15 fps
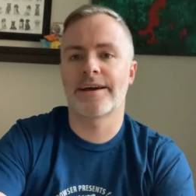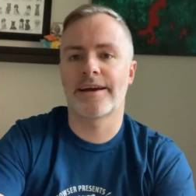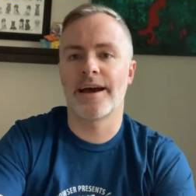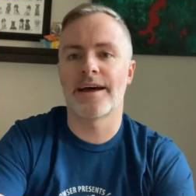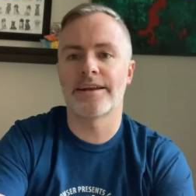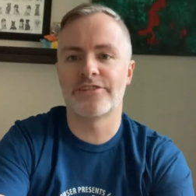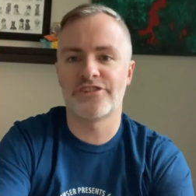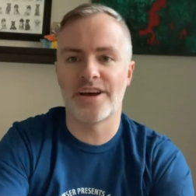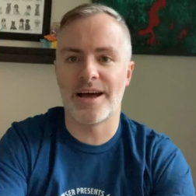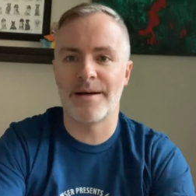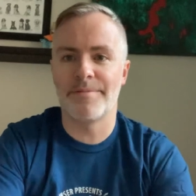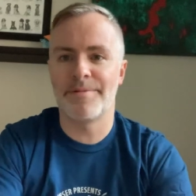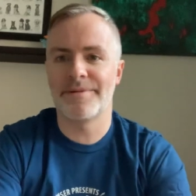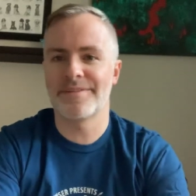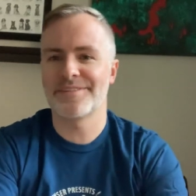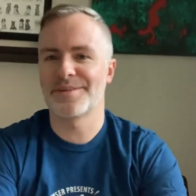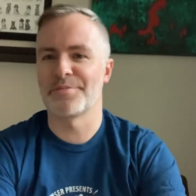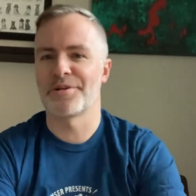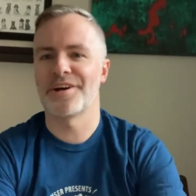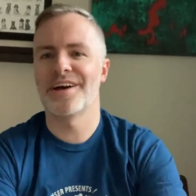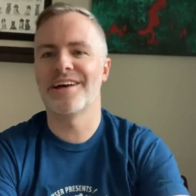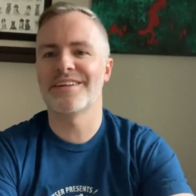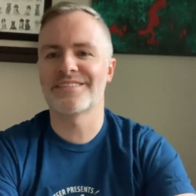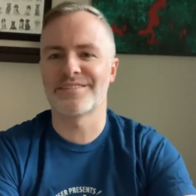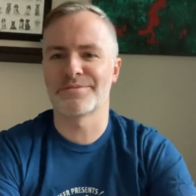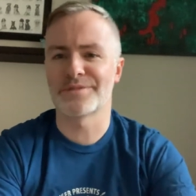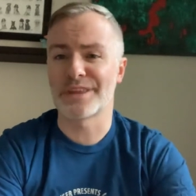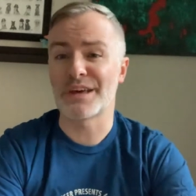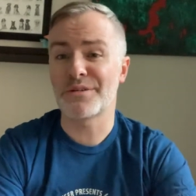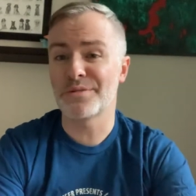got a job somewhere else, a
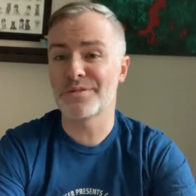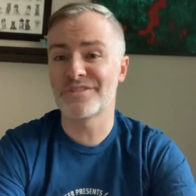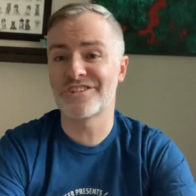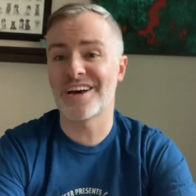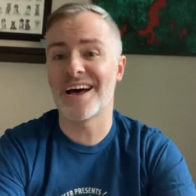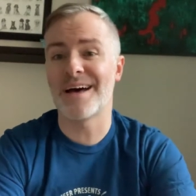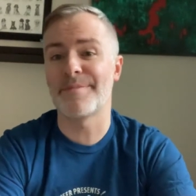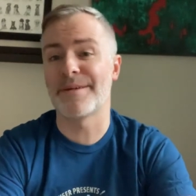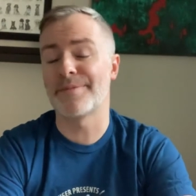really cool job.